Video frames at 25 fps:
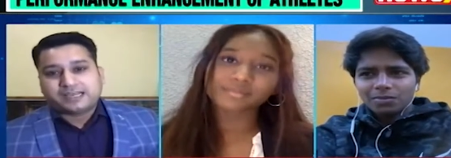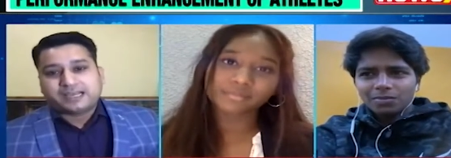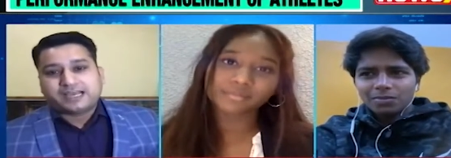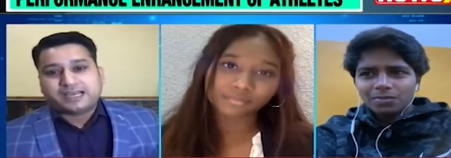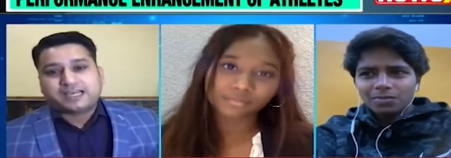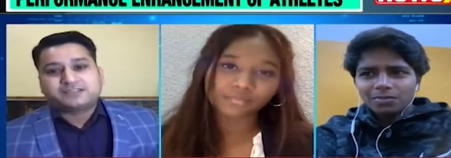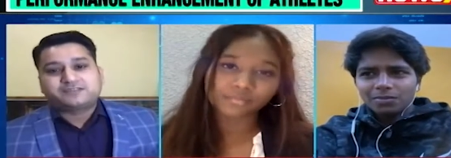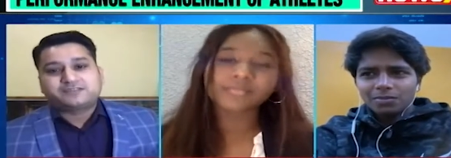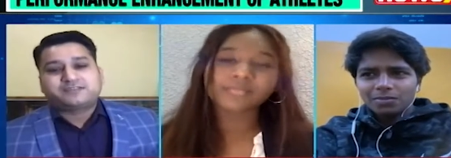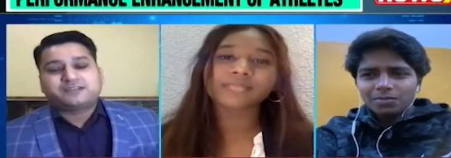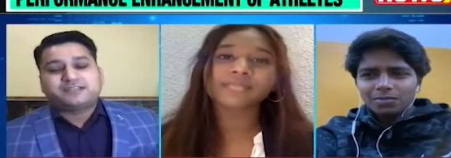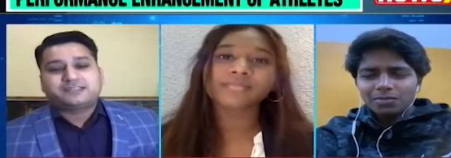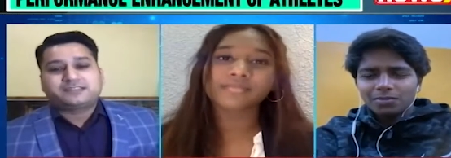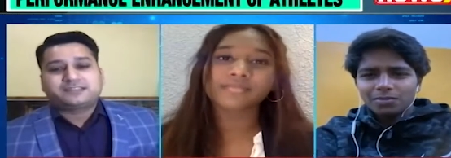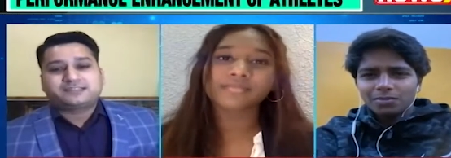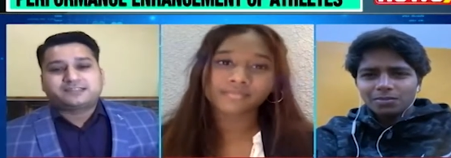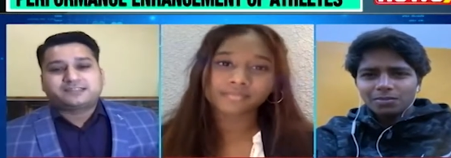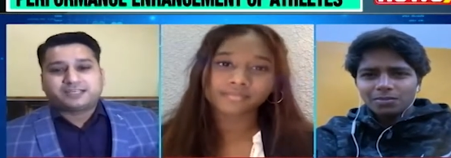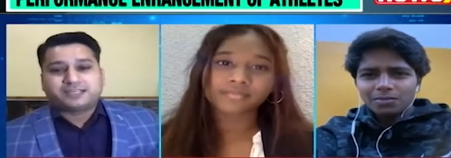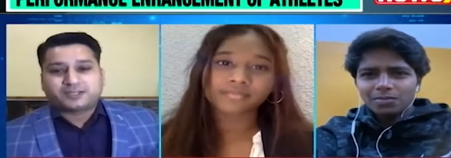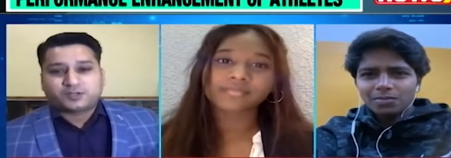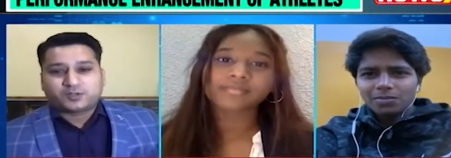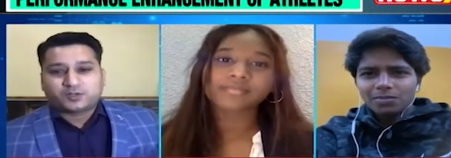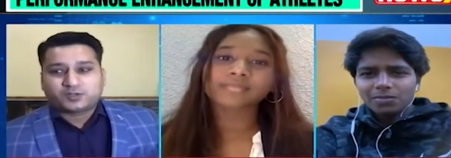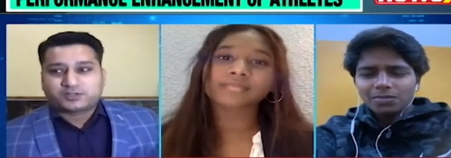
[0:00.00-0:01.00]
Speaker 1: as well as
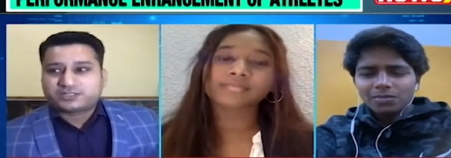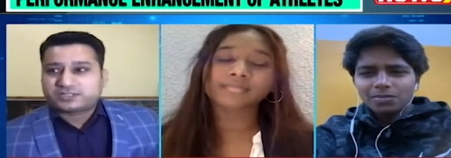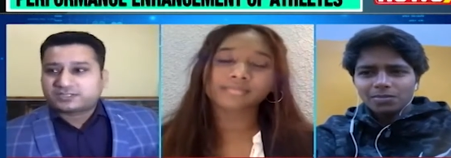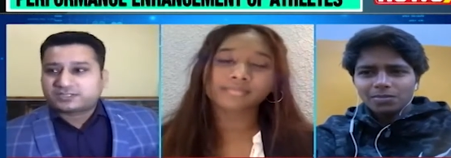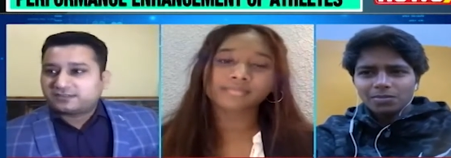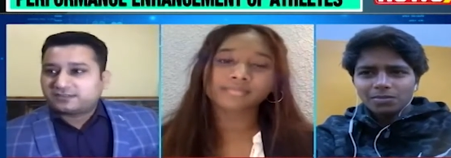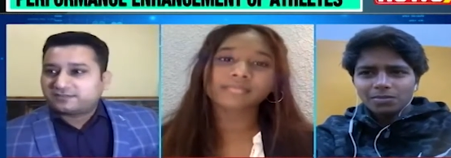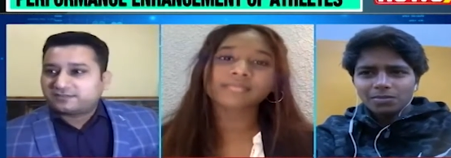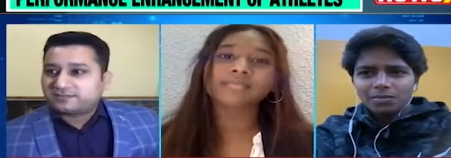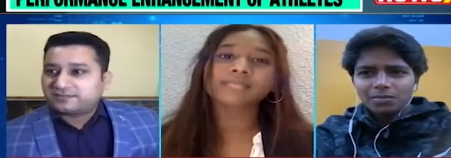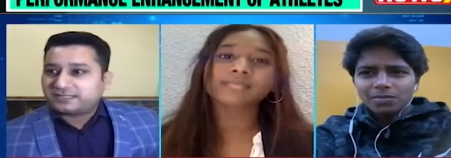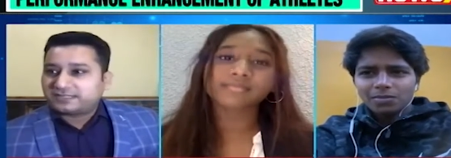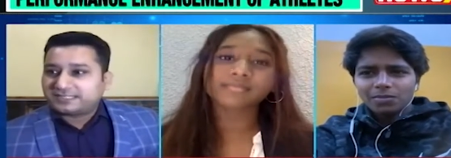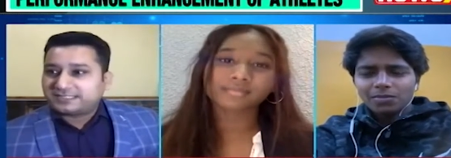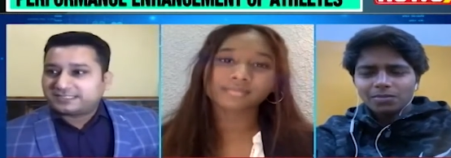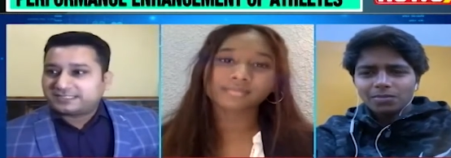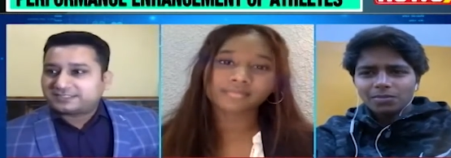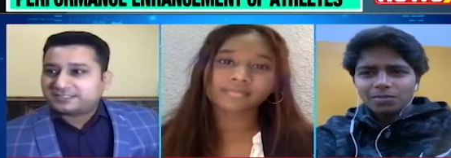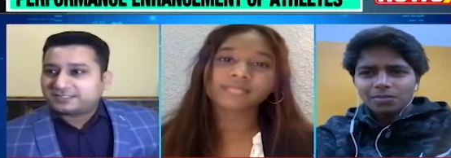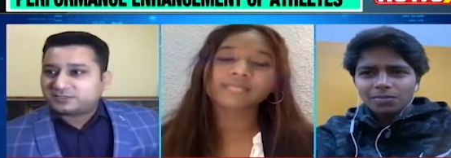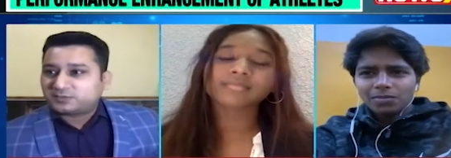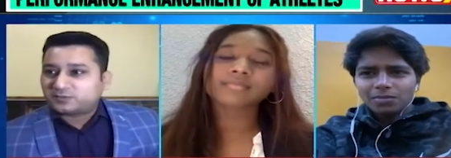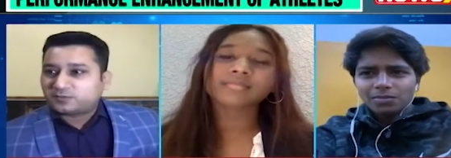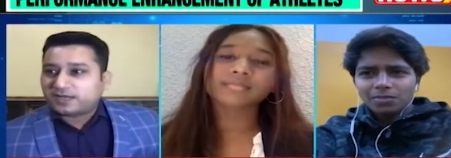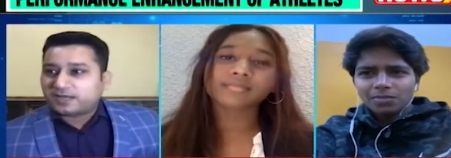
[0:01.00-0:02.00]
psychological
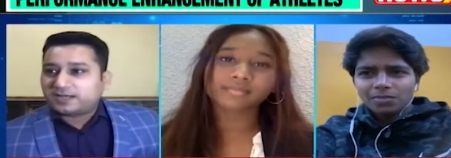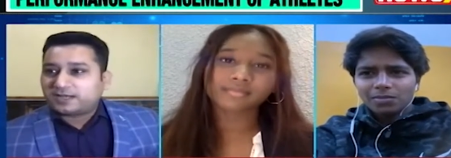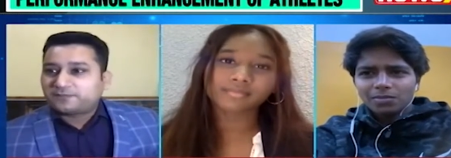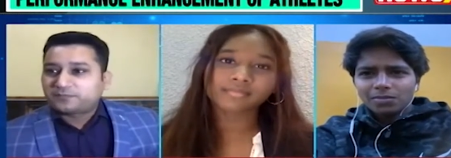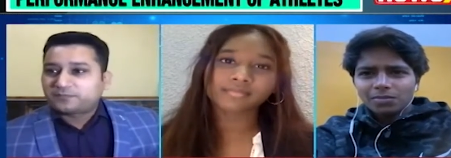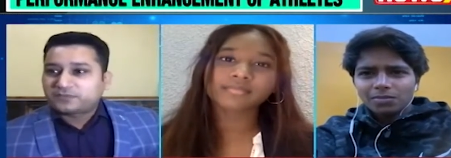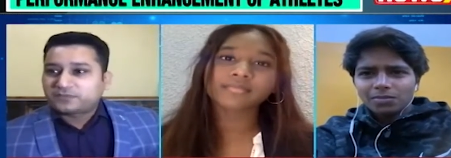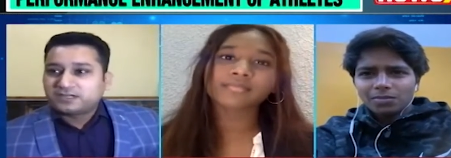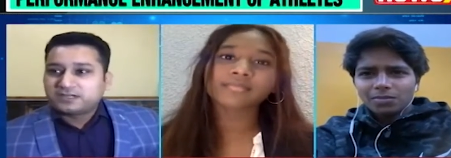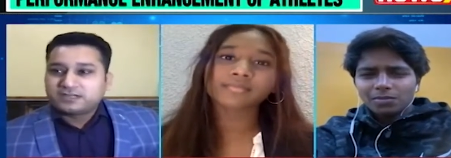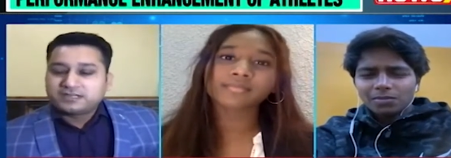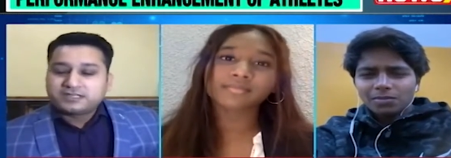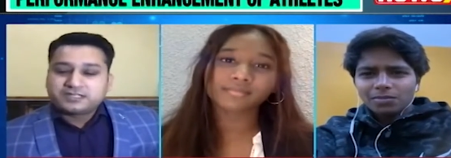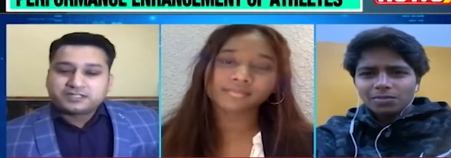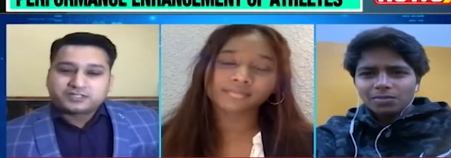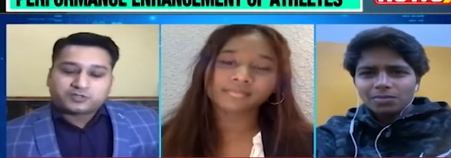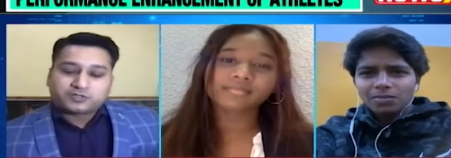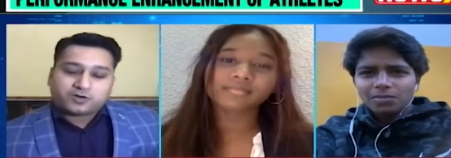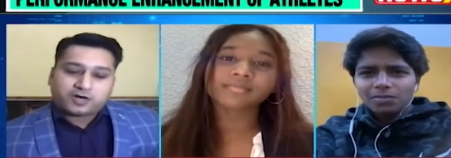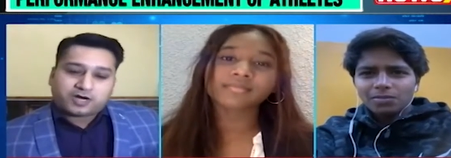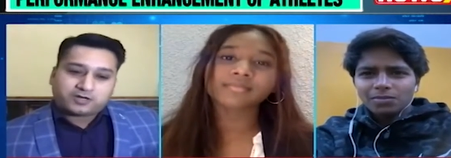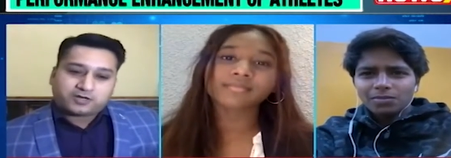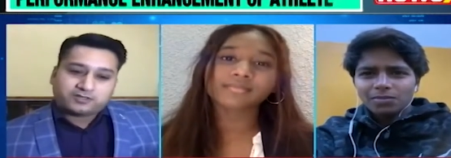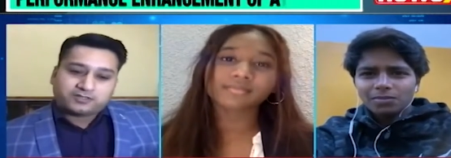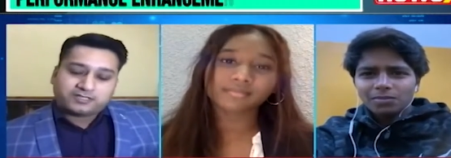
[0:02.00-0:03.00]
fitness as well.
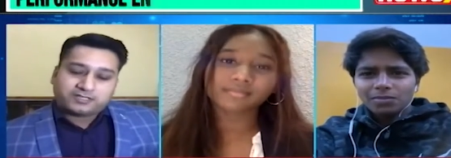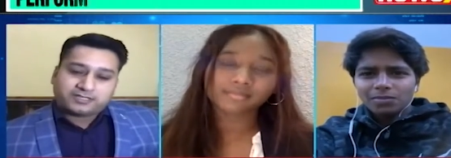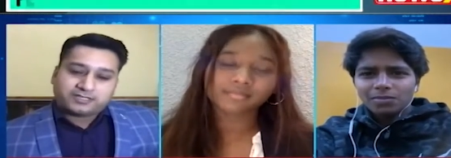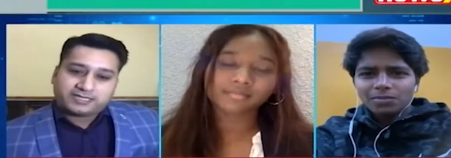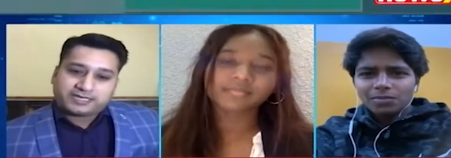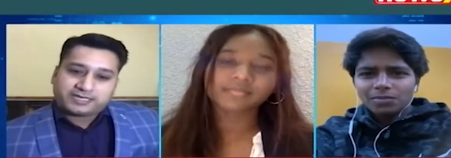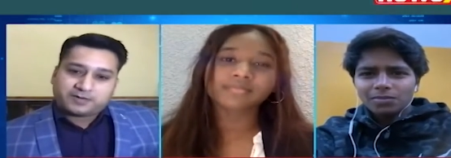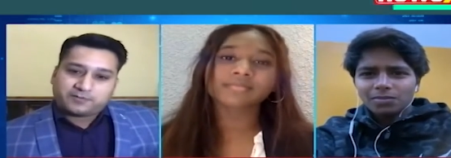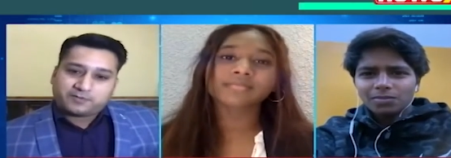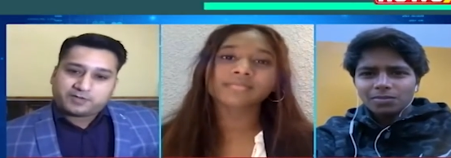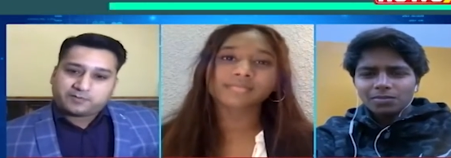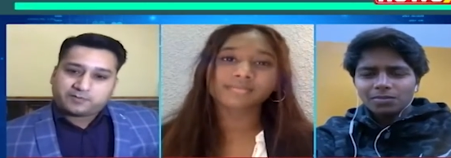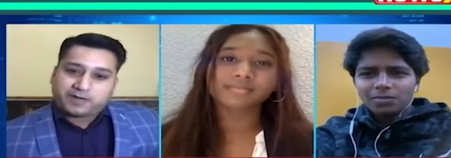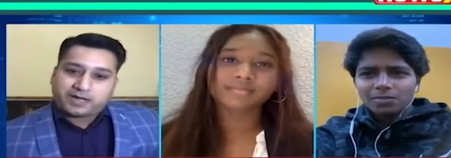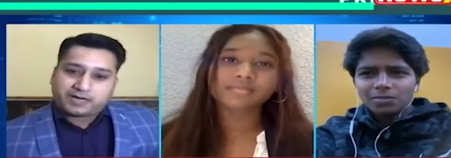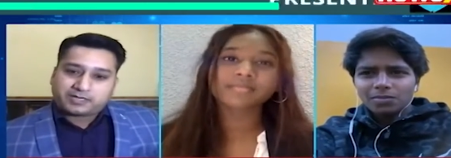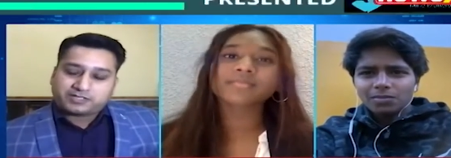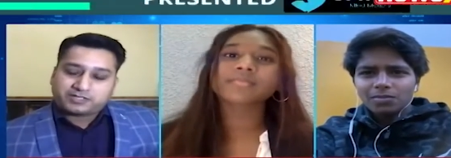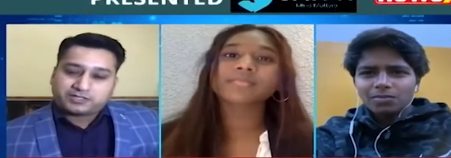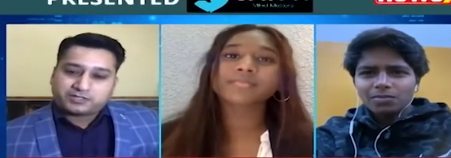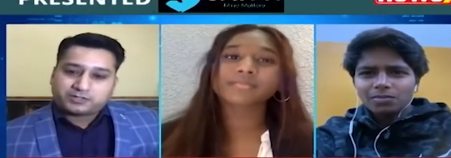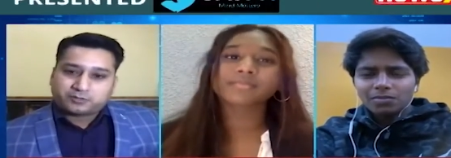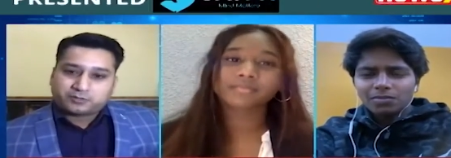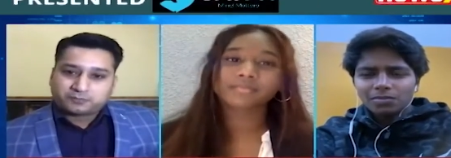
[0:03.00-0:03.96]
So, Arundhati, coming back to